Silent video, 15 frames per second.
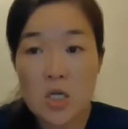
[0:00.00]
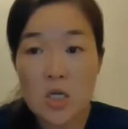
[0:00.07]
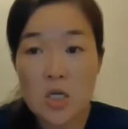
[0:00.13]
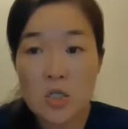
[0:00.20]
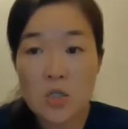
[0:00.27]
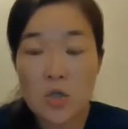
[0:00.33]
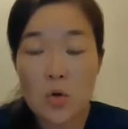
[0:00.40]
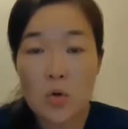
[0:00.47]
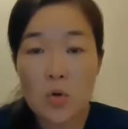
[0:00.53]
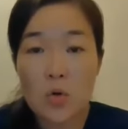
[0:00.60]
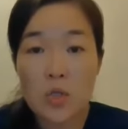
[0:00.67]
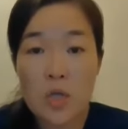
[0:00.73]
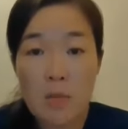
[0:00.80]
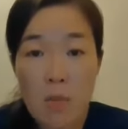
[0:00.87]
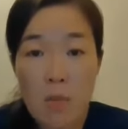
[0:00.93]
So
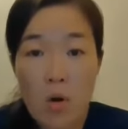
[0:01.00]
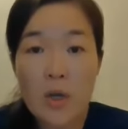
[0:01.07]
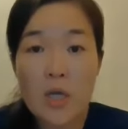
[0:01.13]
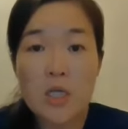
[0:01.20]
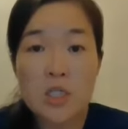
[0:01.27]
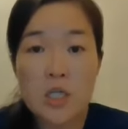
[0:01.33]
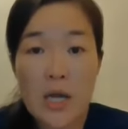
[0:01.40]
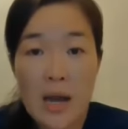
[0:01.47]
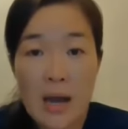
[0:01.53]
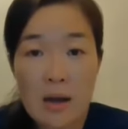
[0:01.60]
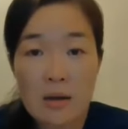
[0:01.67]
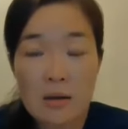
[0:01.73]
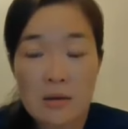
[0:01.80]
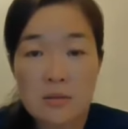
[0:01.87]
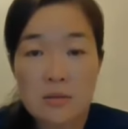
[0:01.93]
the more
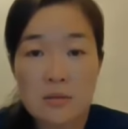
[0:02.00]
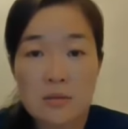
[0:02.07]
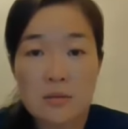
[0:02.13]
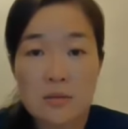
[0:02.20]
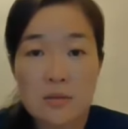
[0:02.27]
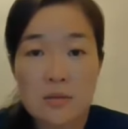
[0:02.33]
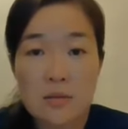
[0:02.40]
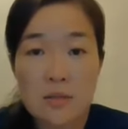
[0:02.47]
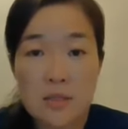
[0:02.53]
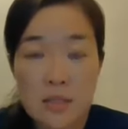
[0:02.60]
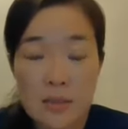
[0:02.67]
HDL, the